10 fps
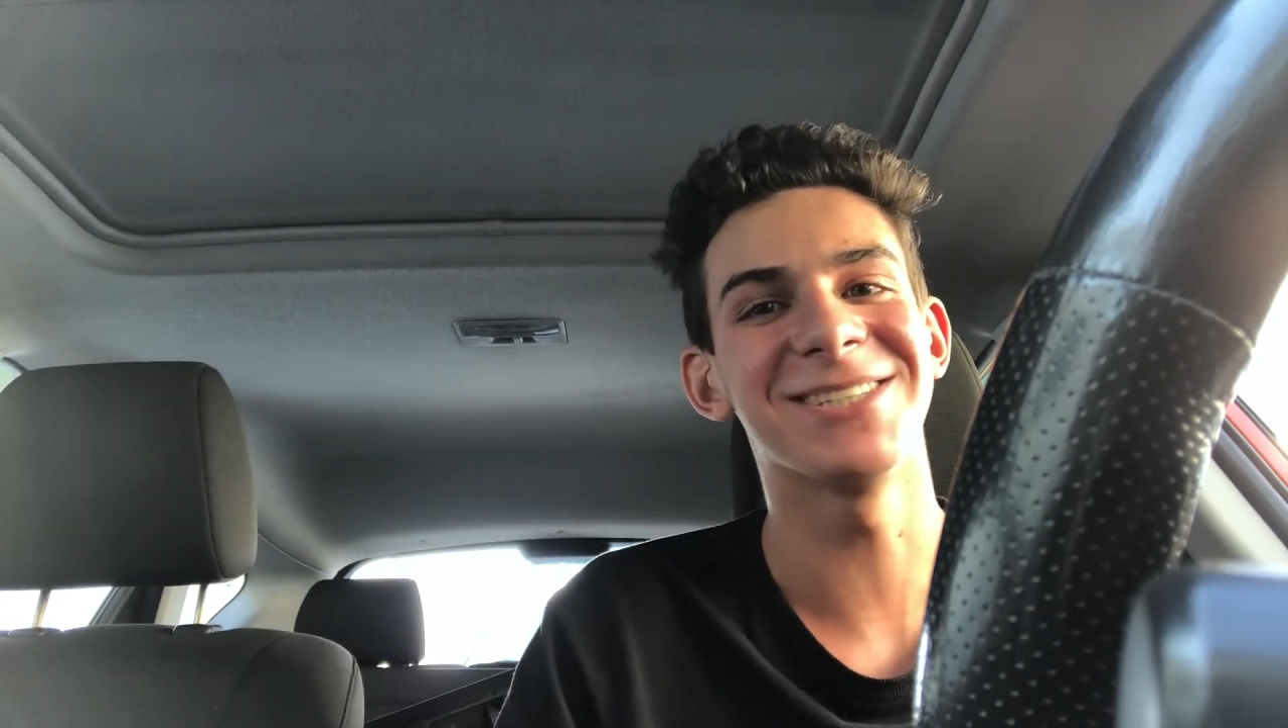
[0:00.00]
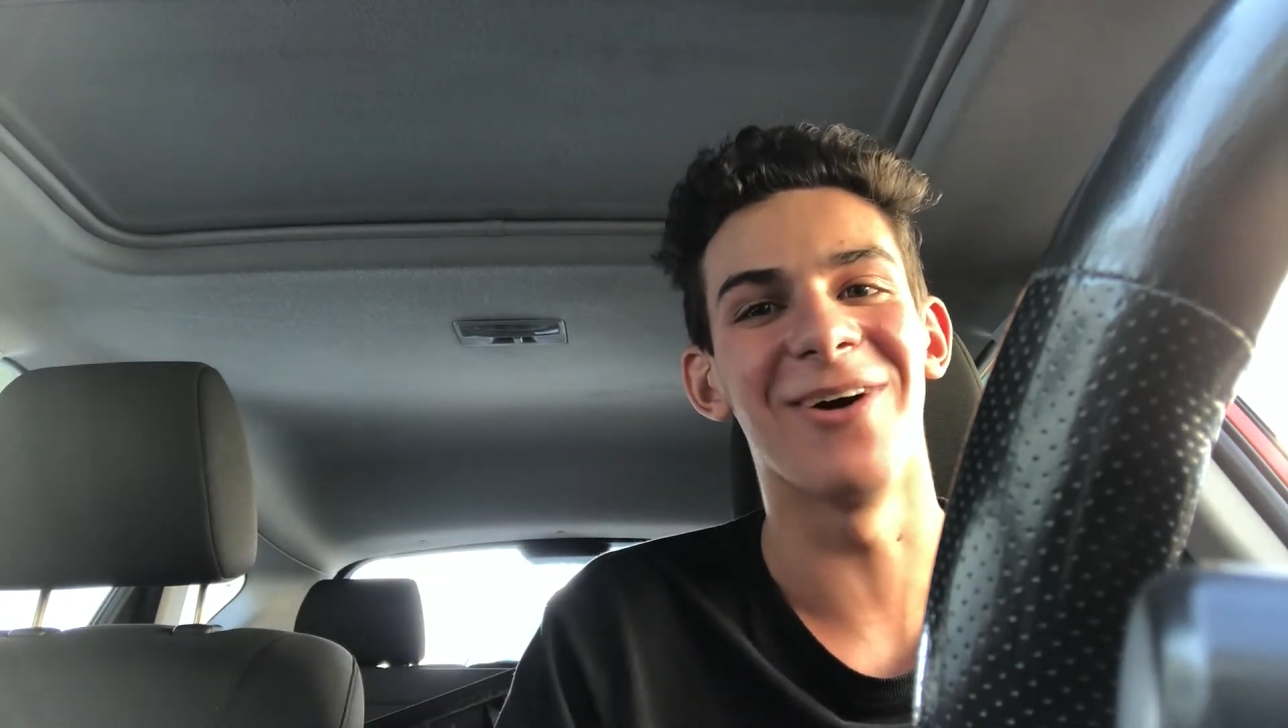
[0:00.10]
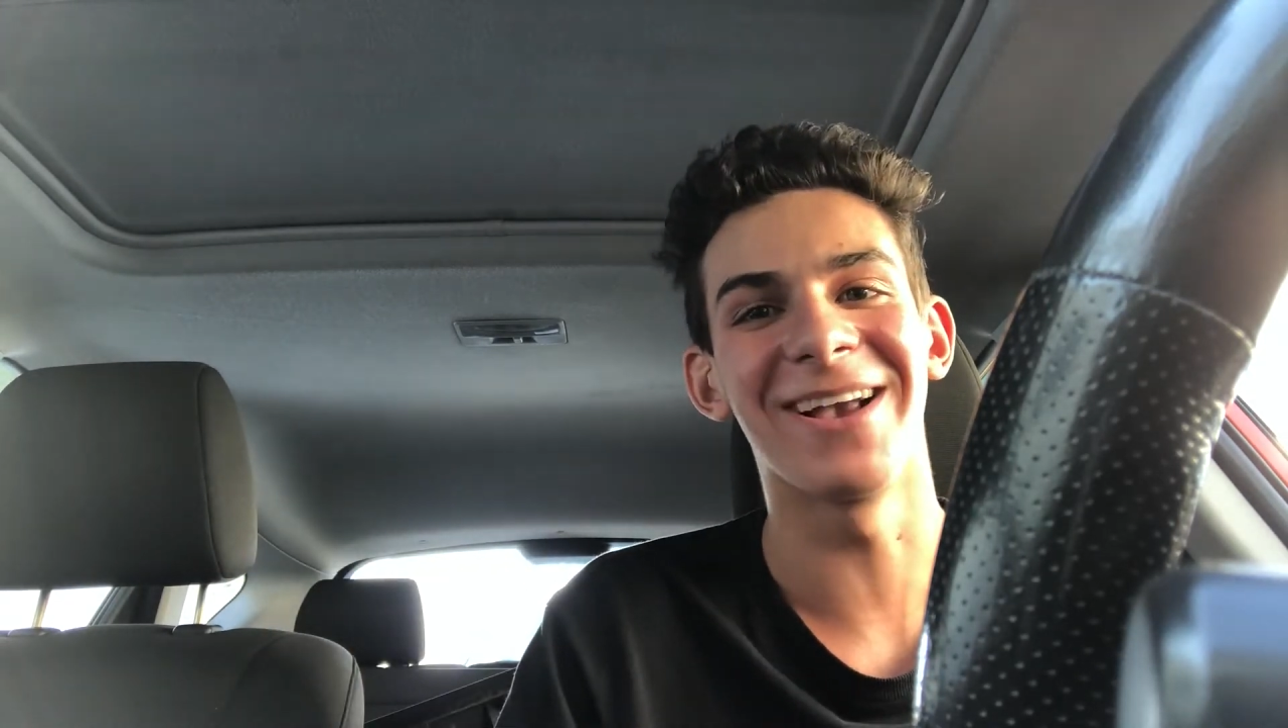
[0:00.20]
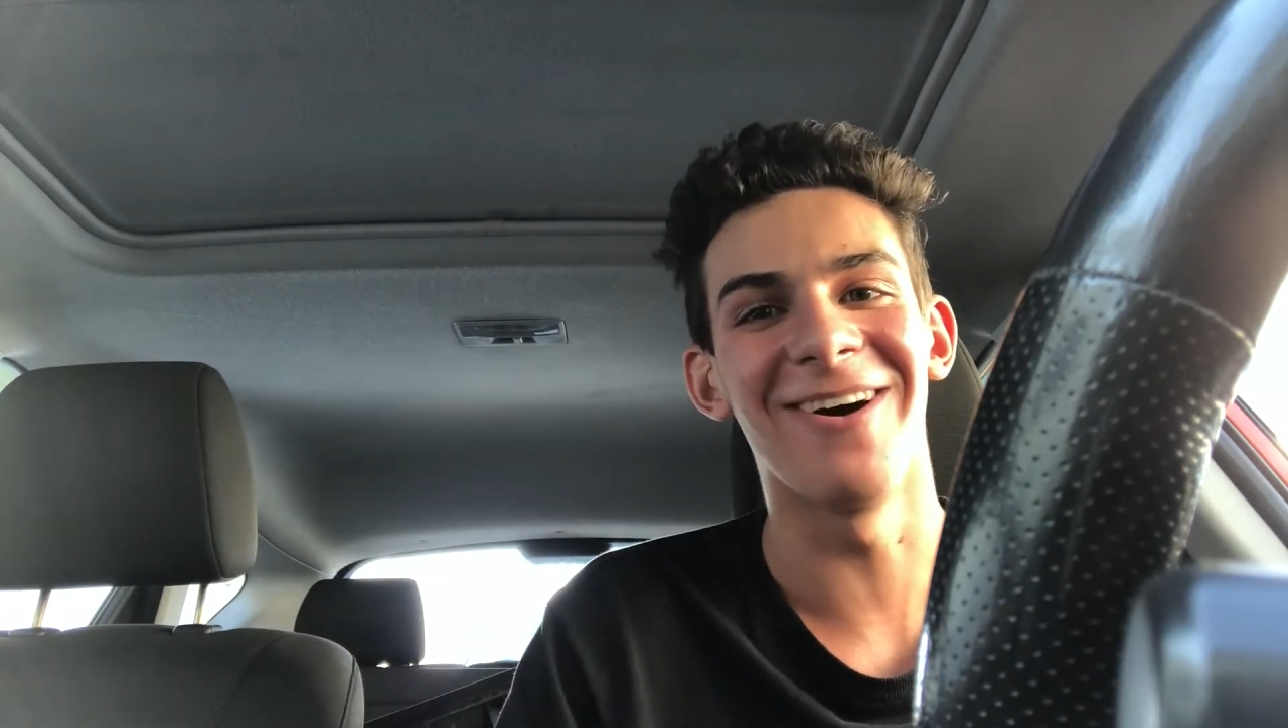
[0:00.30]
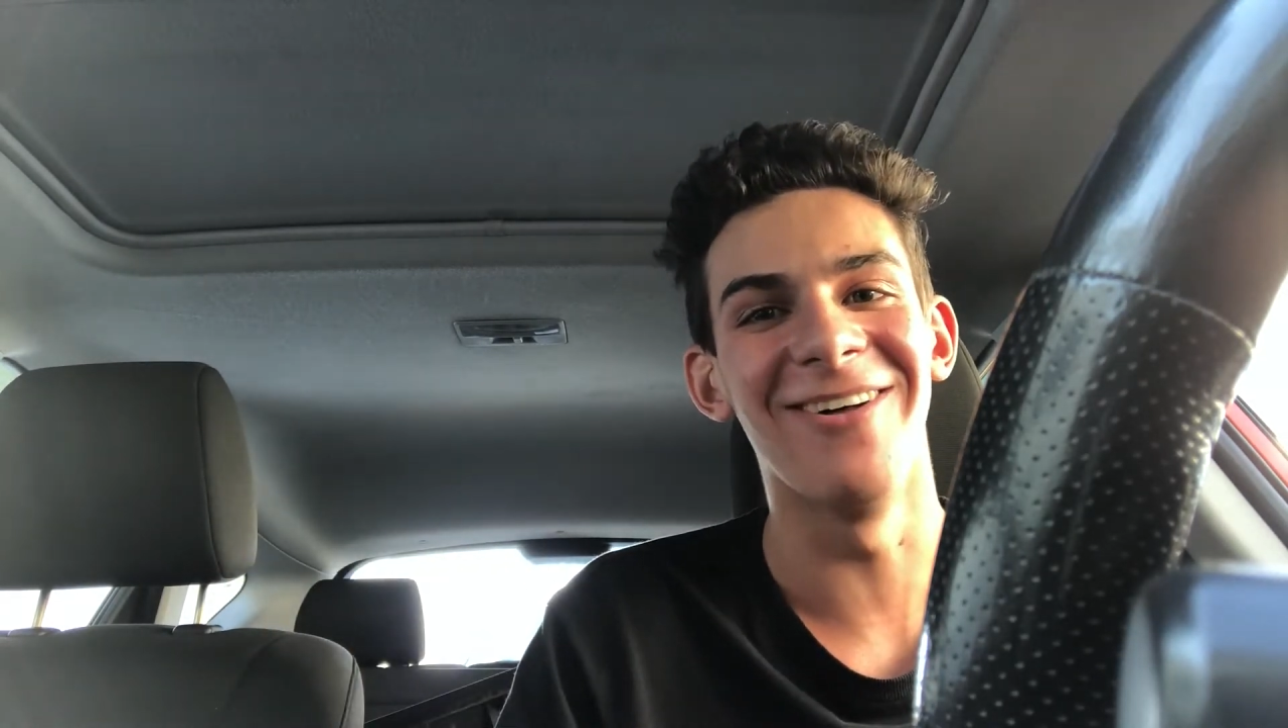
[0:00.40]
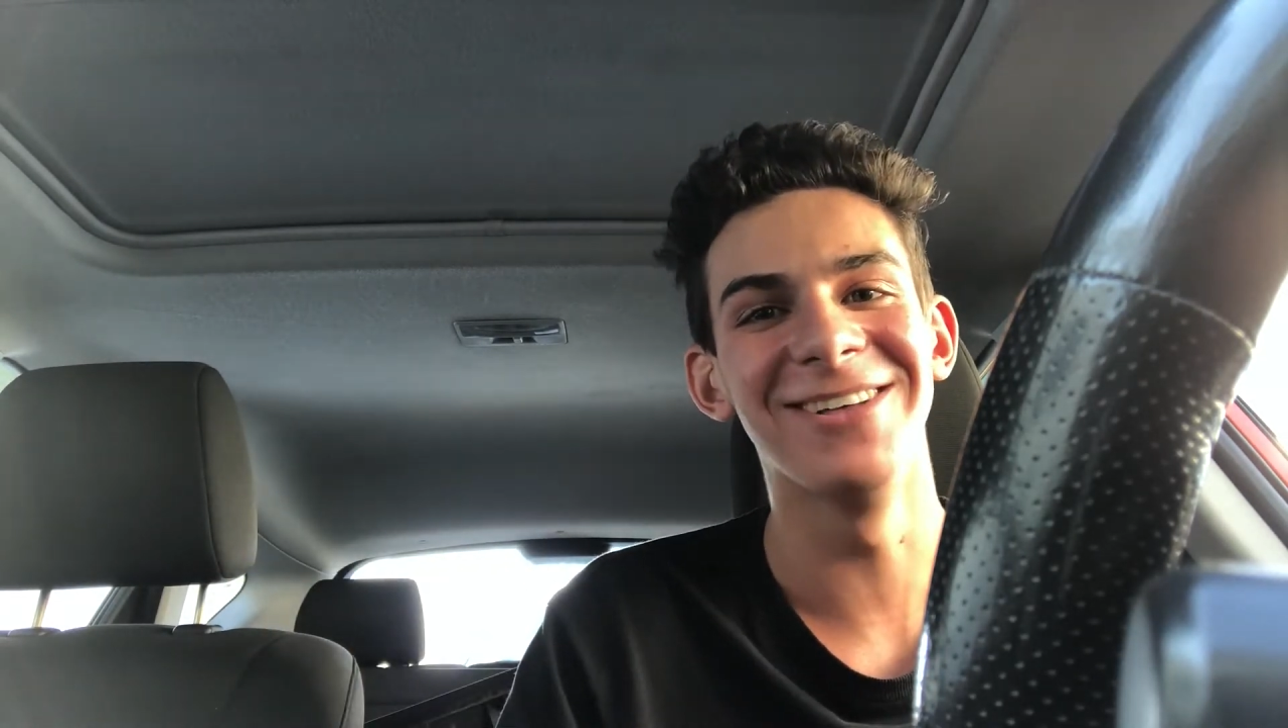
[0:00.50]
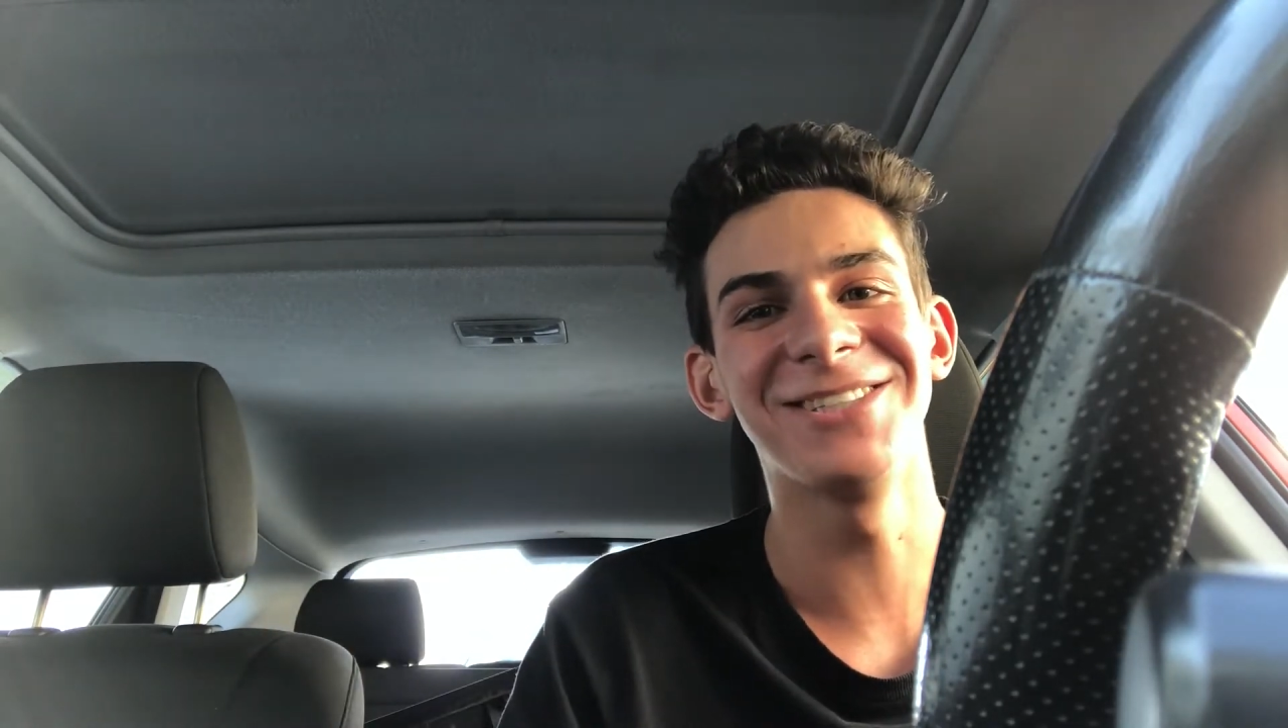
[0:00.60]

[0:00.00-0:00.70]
so I call